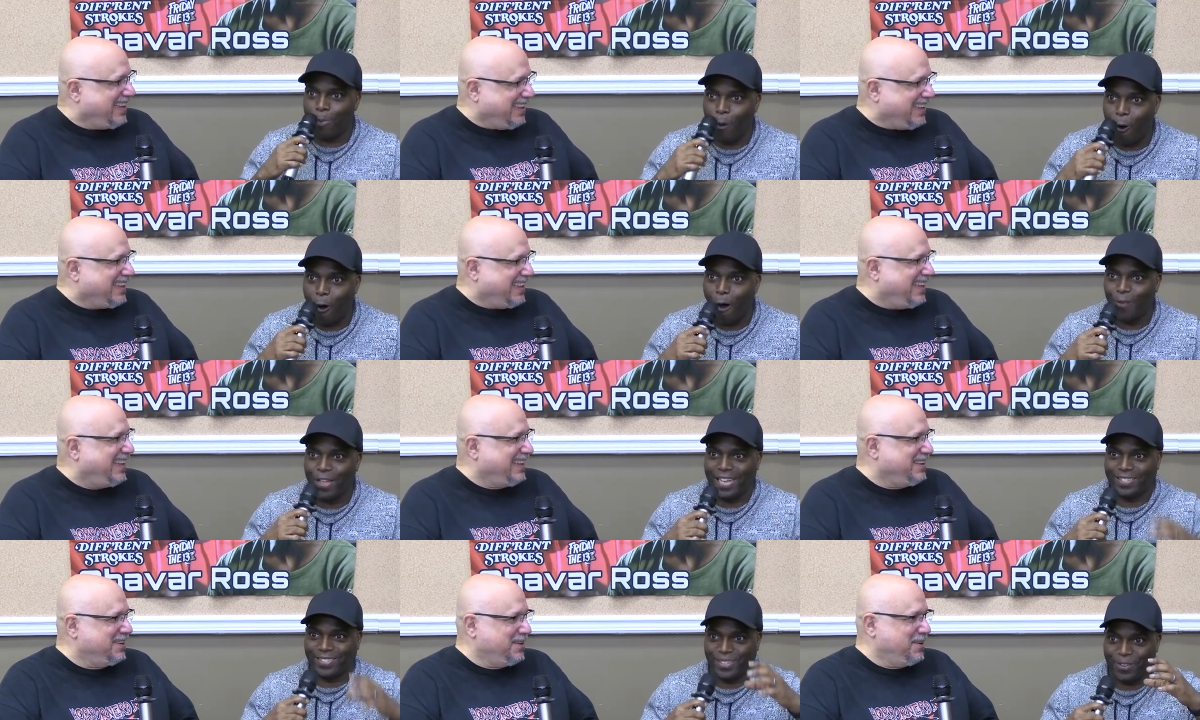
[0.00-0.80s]

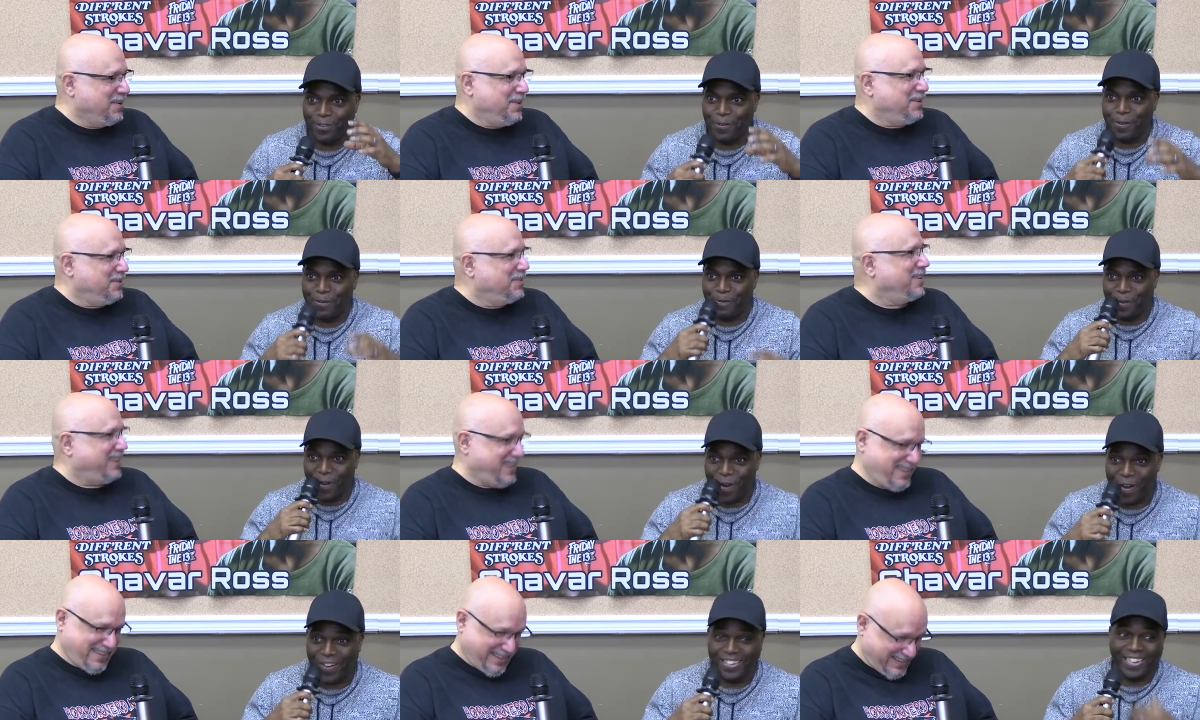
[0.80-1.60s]
Speaker 1: ball, that silver
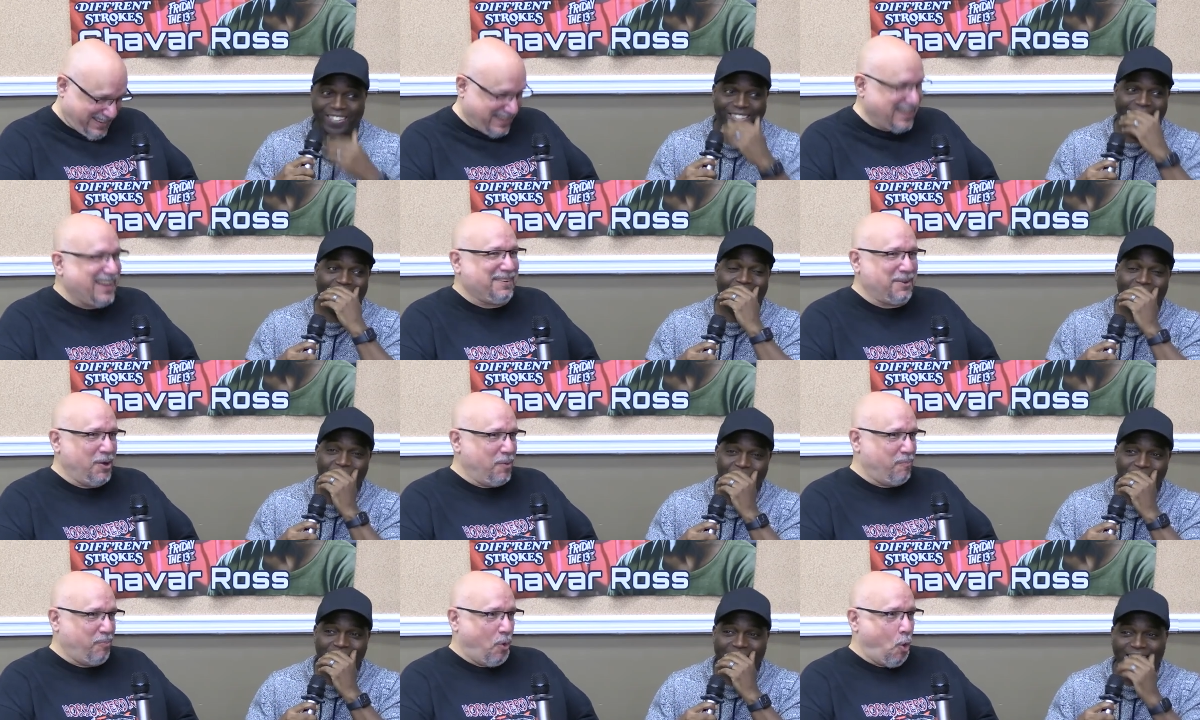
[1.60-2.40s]
ball. And I was like,
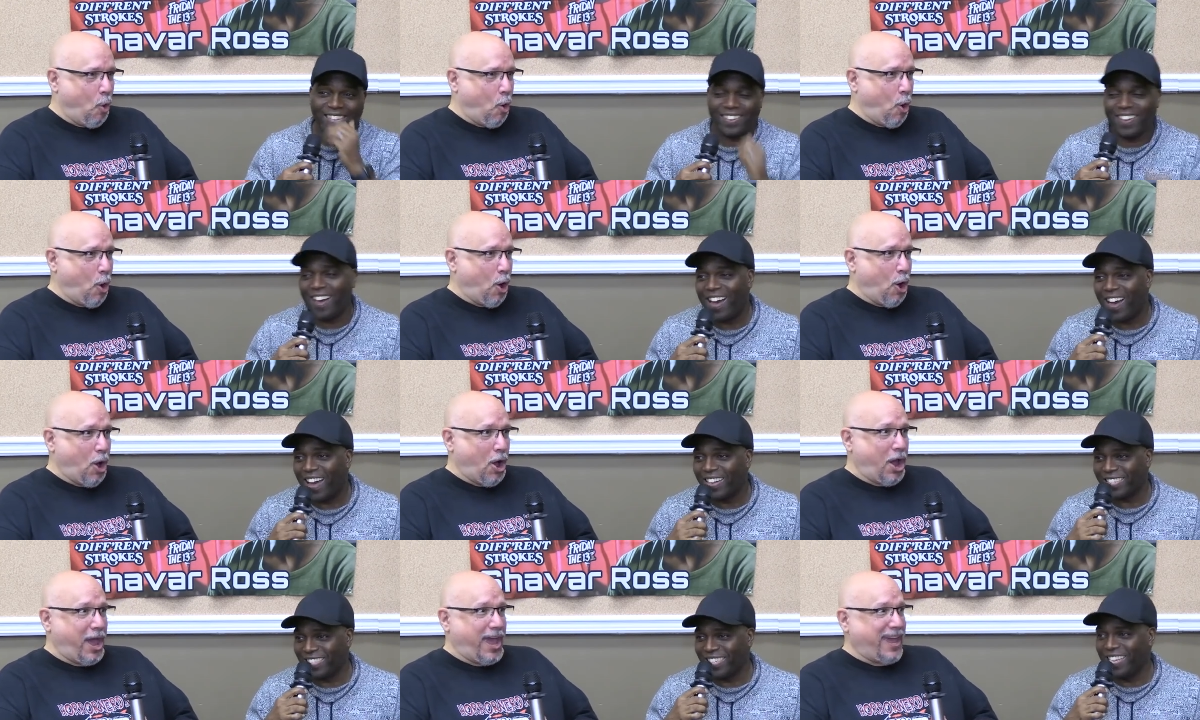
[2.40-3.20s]
oh my
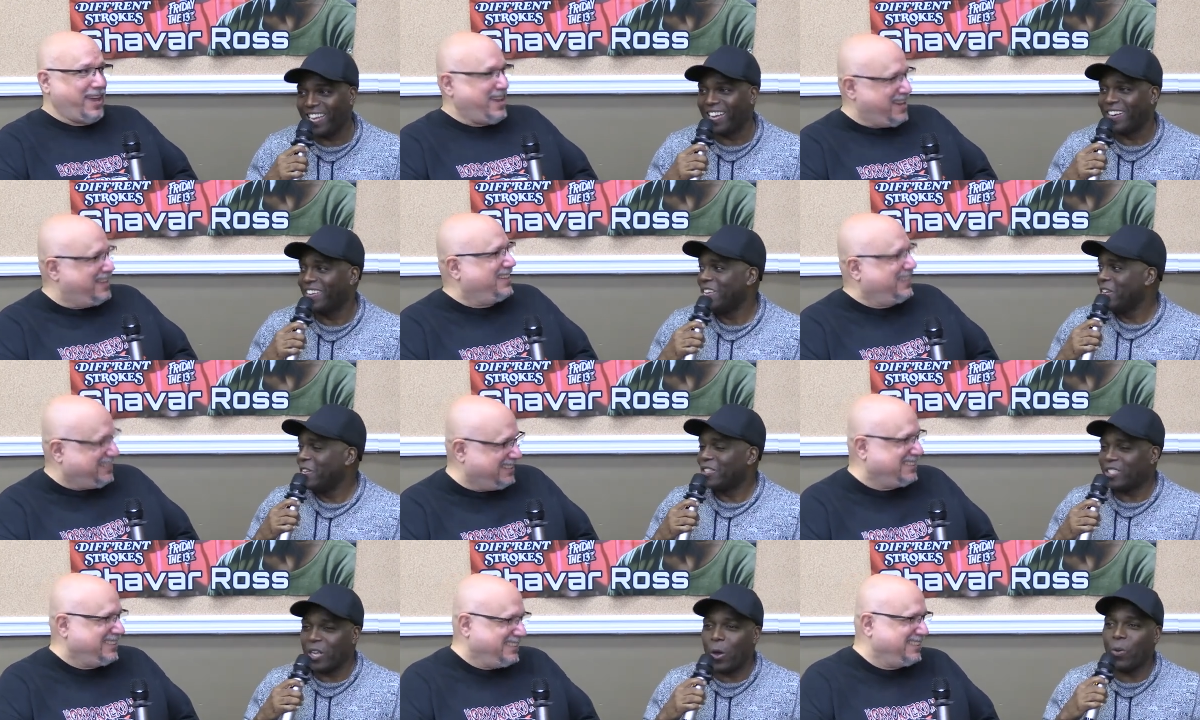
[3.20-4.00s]
God. Yeah.
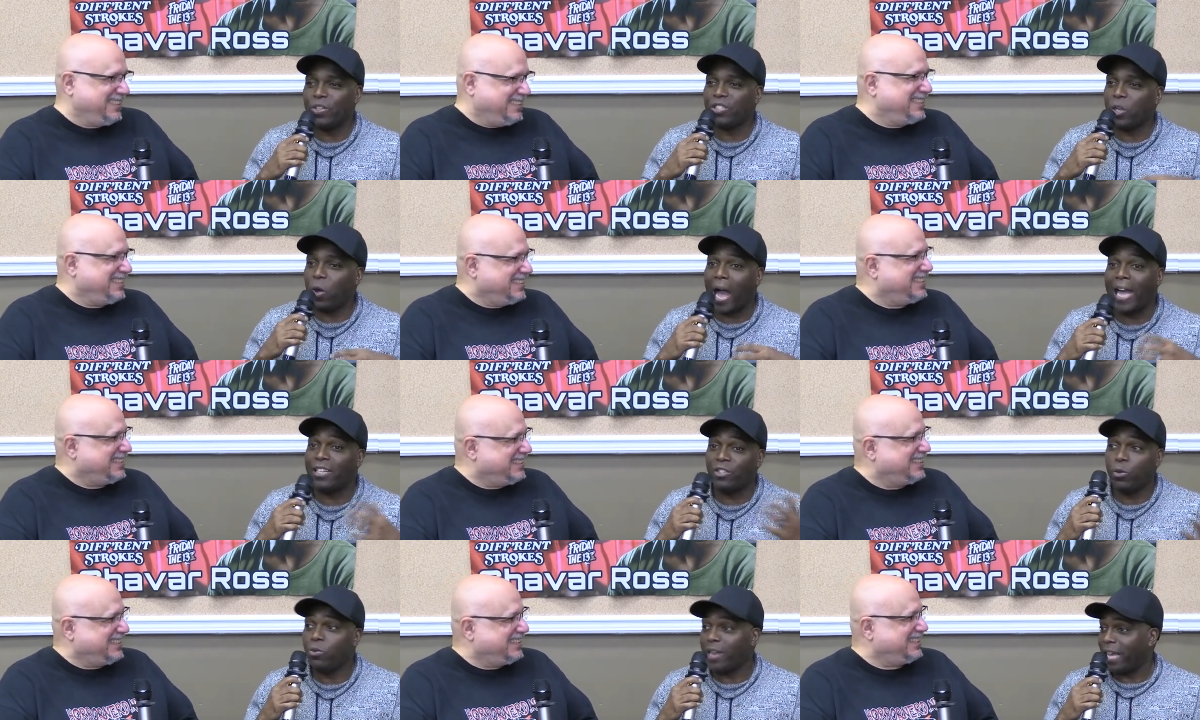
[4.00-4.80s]
So, so
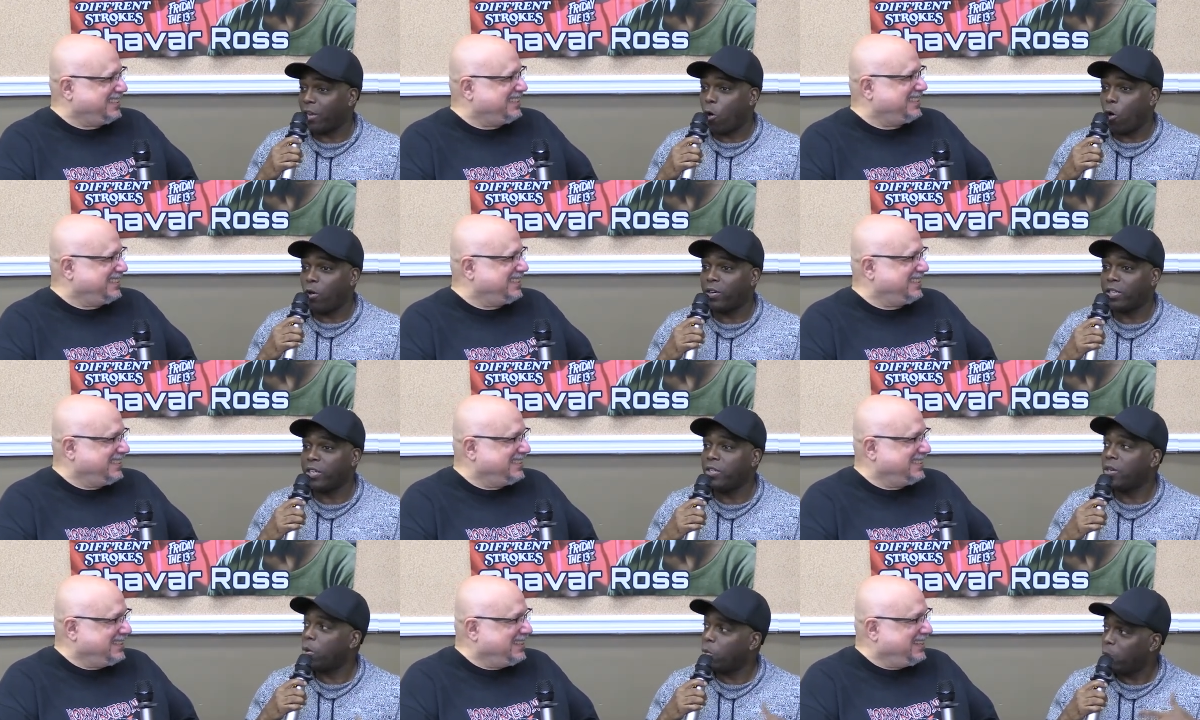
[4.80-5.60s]
I do like horror,
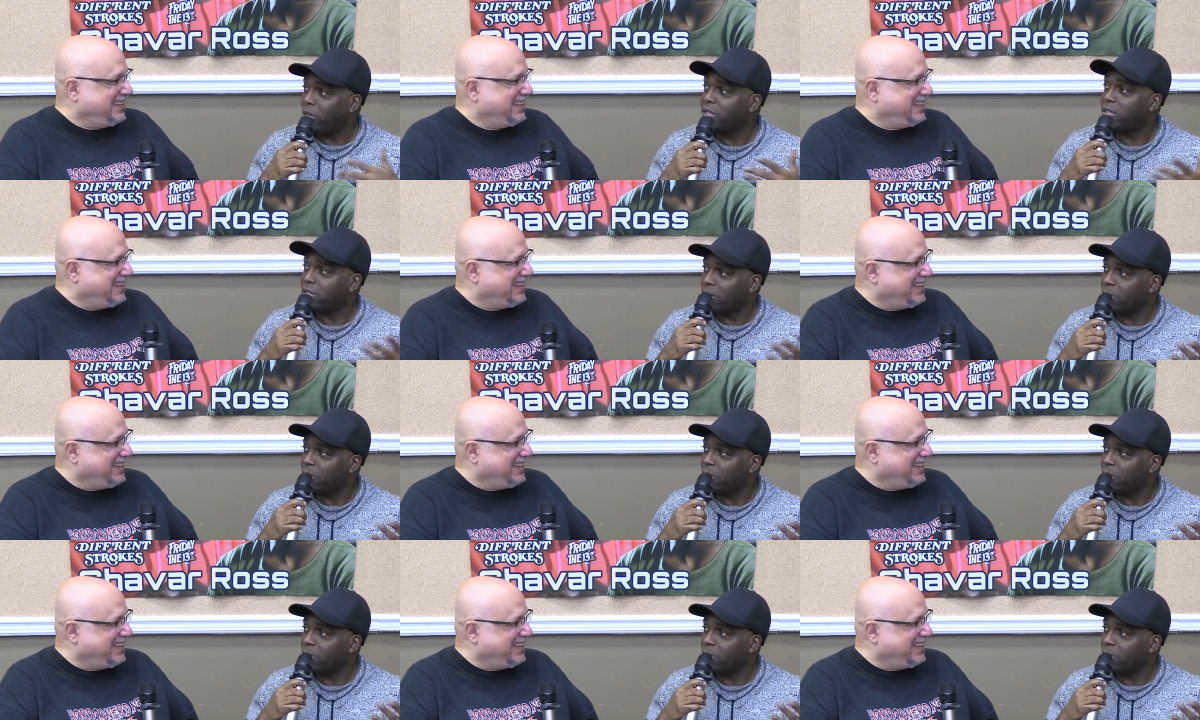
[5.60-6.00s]
you know, once,